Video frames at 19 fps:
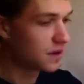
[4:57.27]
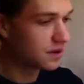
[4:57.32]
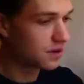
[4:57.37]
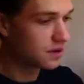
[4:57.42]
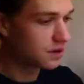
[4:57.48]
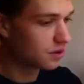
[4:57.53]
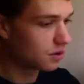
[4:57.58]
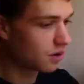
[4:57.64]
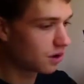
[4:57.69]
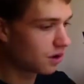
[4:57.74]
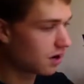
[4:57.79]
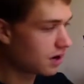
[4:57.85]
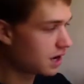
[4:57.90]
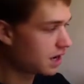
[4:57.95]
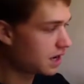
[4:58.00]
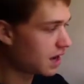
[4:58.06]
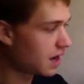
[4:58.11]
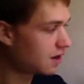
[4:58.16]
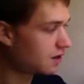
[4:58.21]
you are
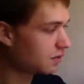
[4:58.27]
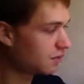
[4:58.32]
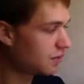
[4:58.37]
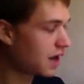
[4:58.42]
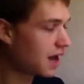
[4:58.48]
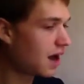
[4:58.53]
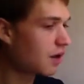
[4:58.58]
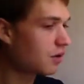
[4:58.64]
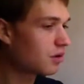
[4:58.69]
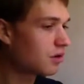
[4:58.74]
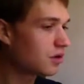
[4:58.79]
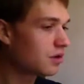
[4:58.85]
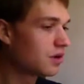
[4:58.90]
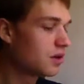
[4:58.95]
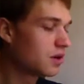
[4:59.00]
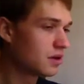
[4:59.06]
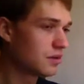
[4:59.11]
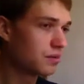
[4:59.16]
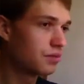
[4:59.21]
at idle power,
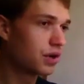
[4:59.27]
you